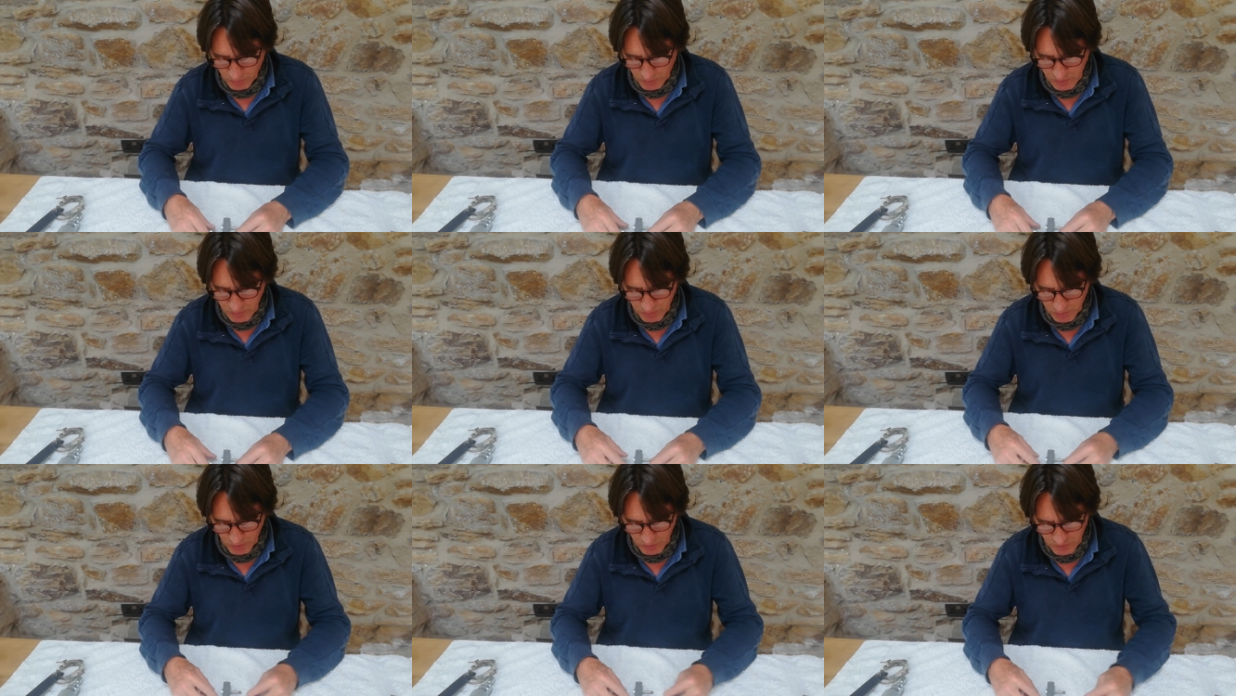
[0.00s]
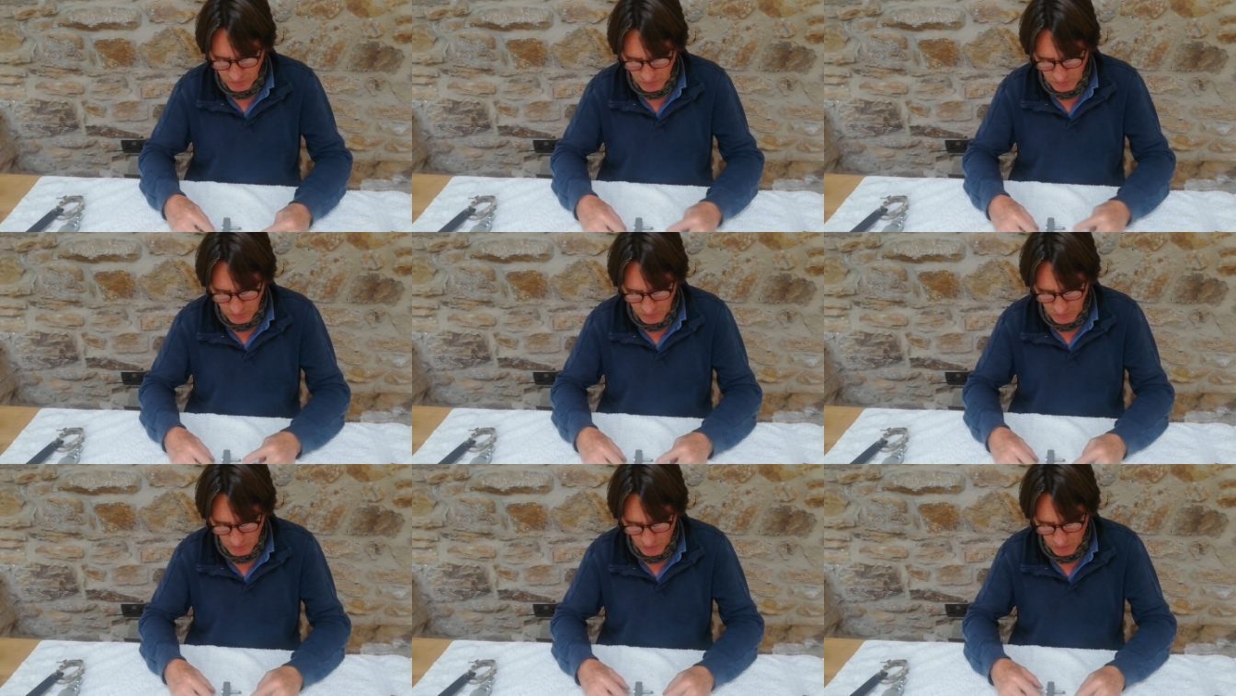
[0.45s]
which
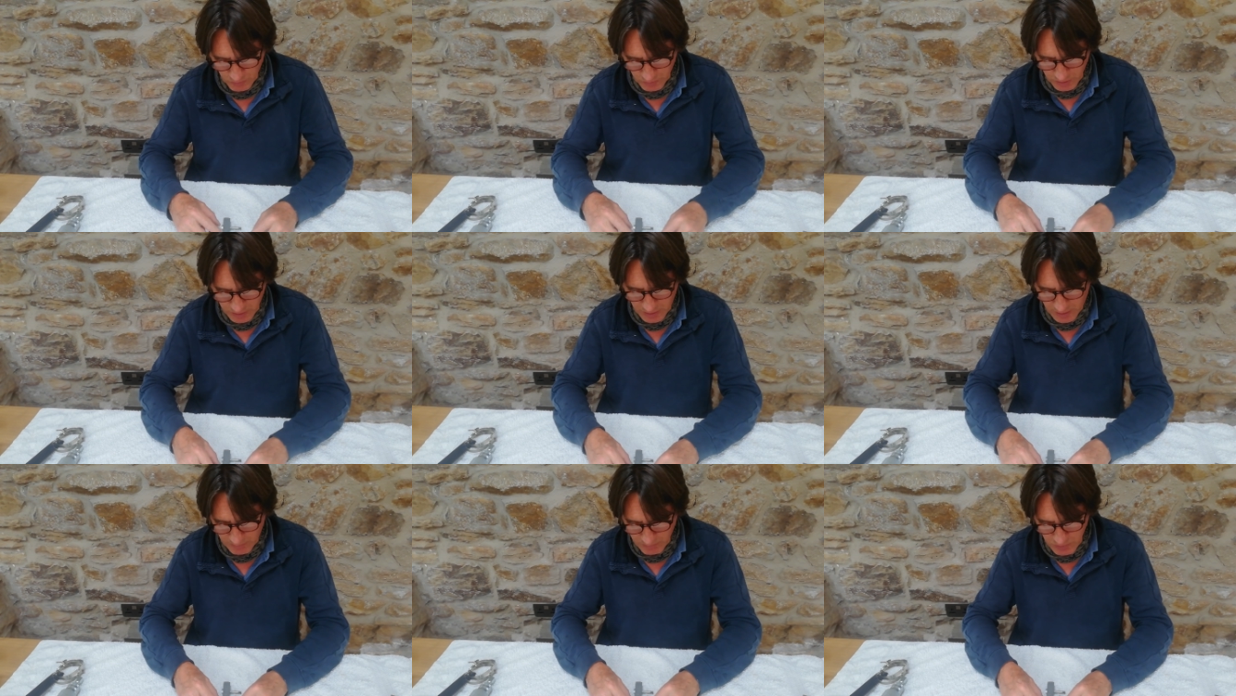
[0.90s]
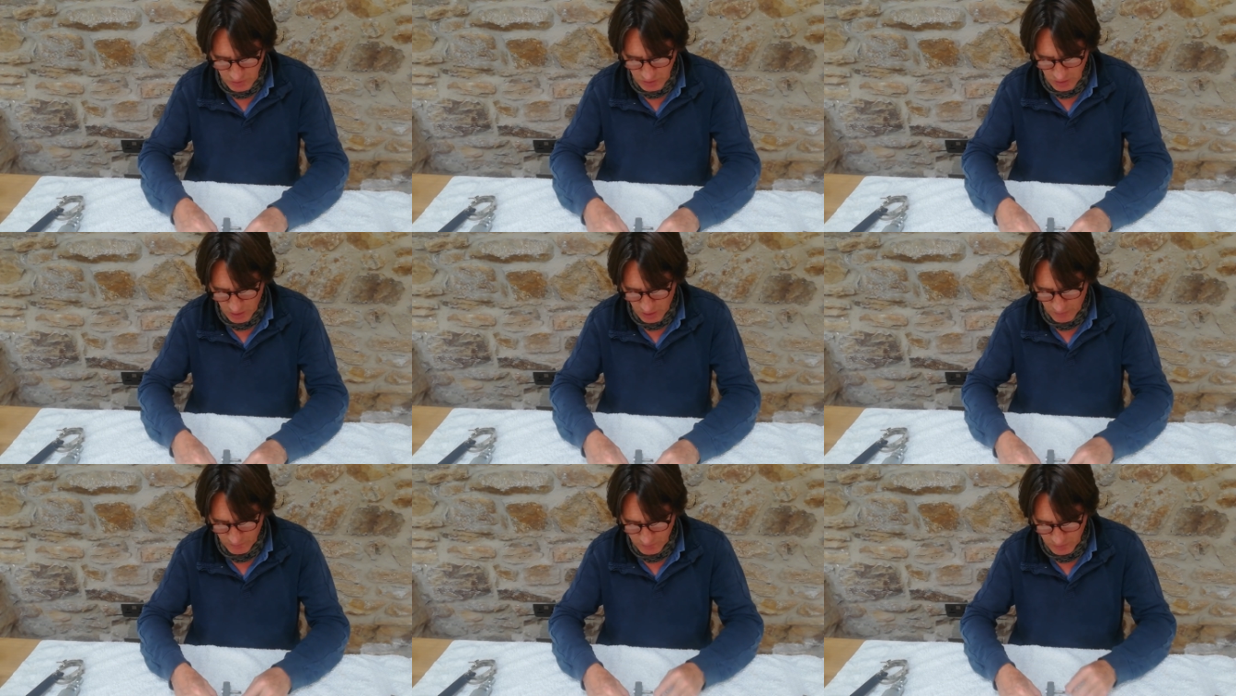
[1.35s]
pushes on the
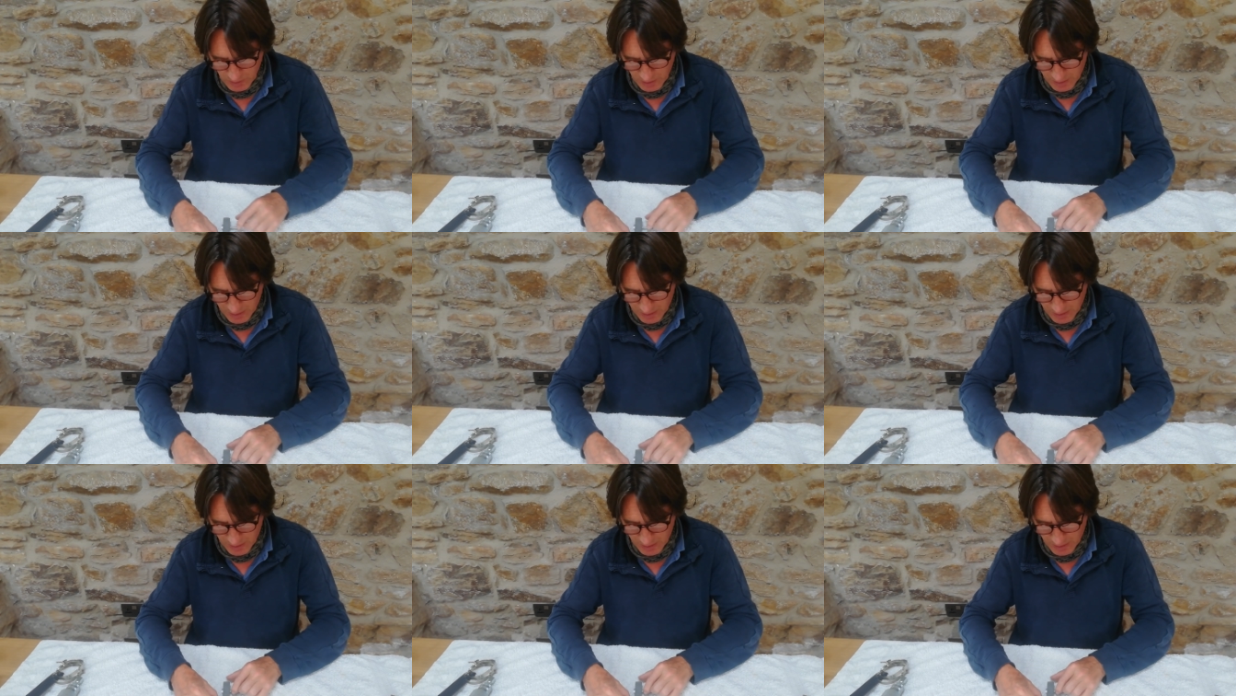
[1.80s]
camshaft